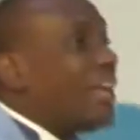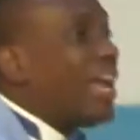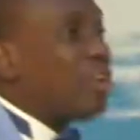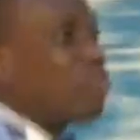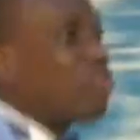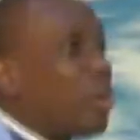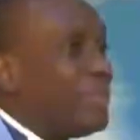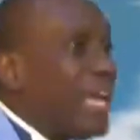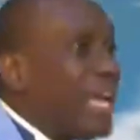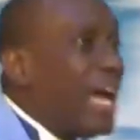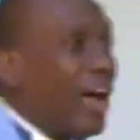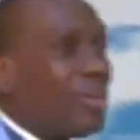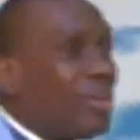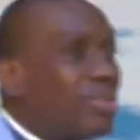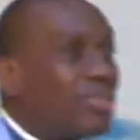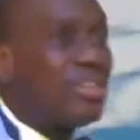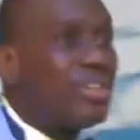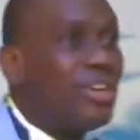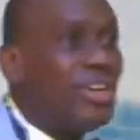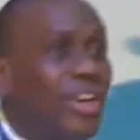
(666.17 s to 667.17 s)
out of the
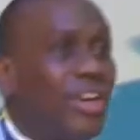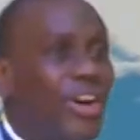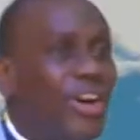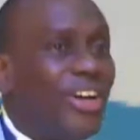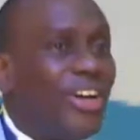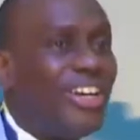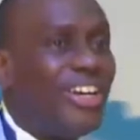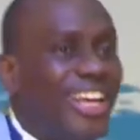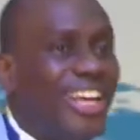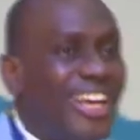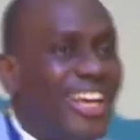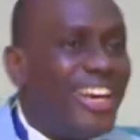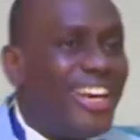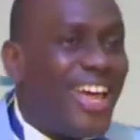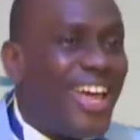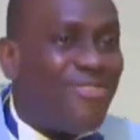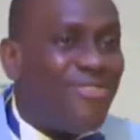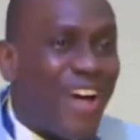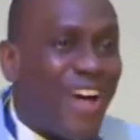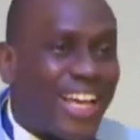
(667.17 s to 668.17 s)
house. They
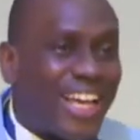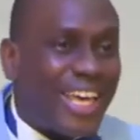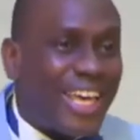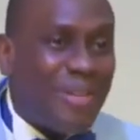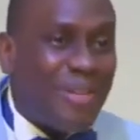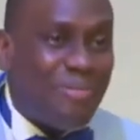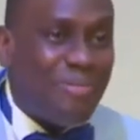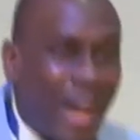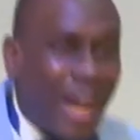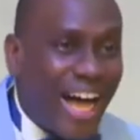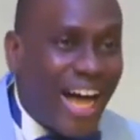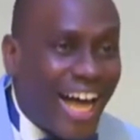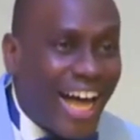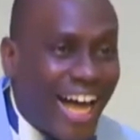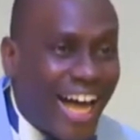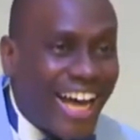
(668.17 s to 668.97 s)
never came back.